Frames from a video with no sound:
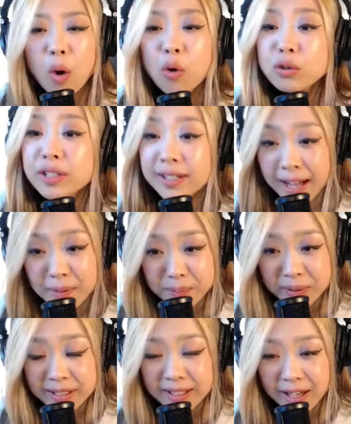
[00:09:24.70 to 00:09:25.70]
all the
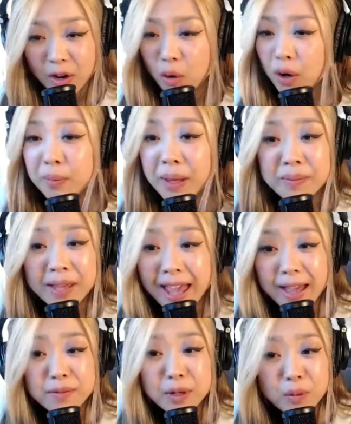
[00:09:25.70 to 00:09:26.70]
company or maybe
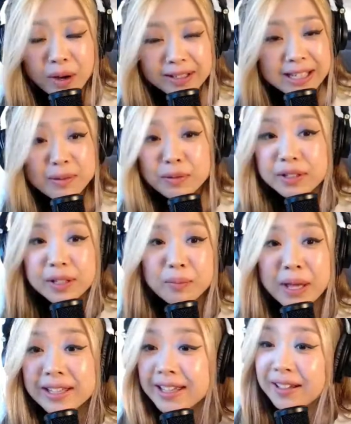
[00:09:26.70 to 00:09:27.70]
everyone, even
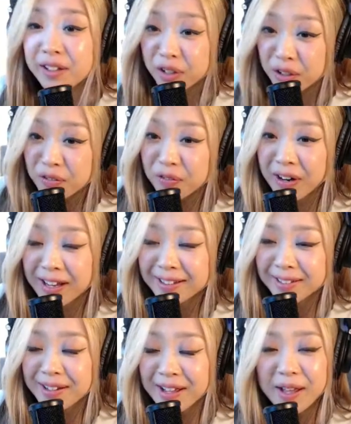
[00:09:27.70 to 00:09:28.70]
making
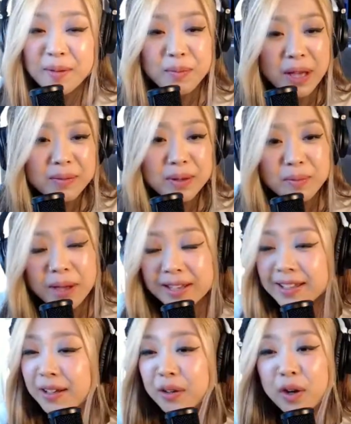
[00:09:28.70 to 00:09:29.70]
girlfriend, maybe
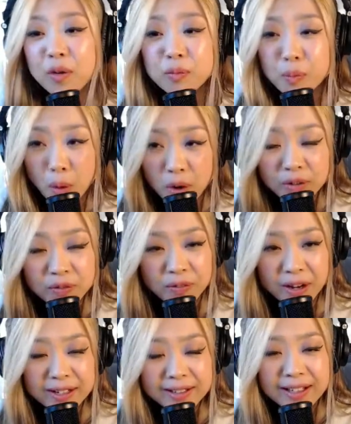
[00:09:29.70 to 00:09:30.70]
making a
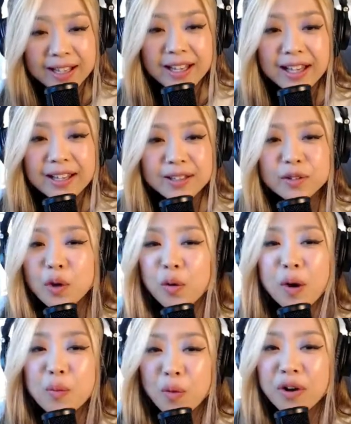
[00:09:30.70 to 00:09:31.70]
boyfriend. No
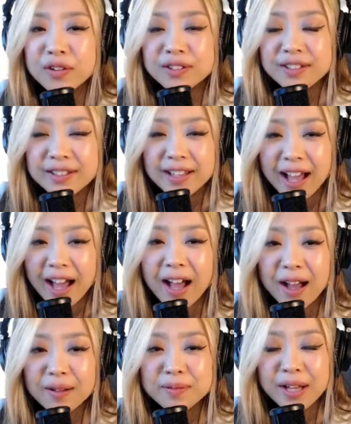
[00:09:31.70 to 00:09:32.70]
one won't
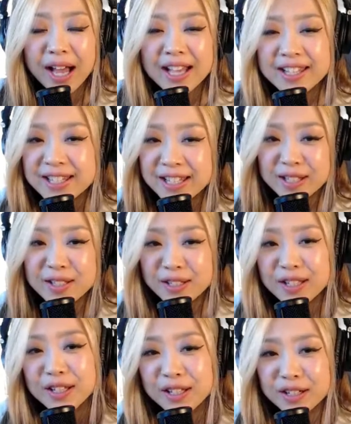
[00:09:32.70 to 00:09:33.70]
have a
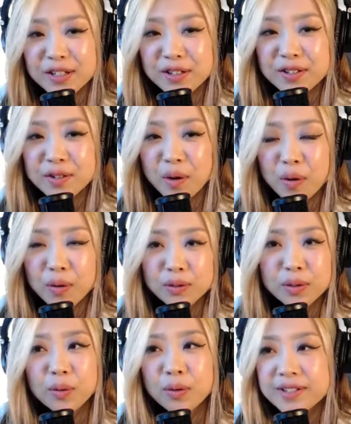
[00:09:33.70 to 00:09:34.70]
60 years
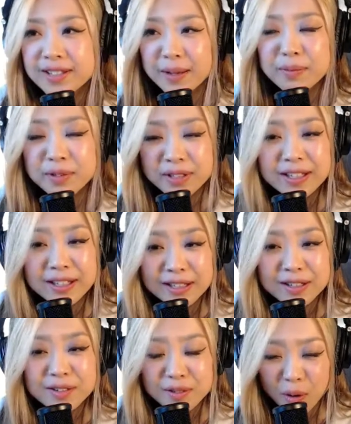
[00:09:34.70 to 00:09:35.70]
old or 70
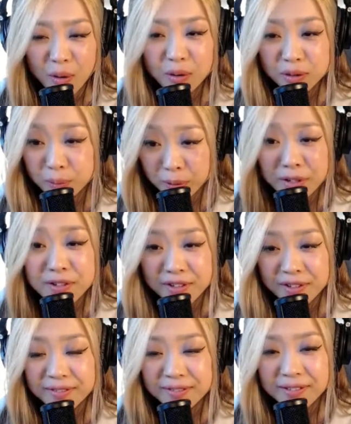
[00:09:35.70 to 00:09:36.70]
years old
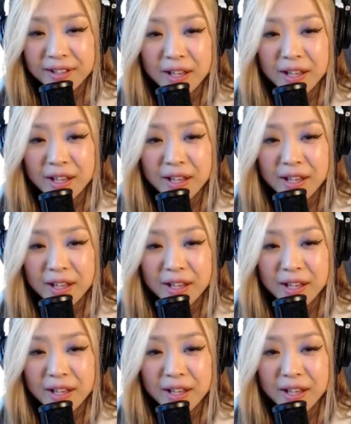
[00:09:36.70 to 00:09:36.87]
person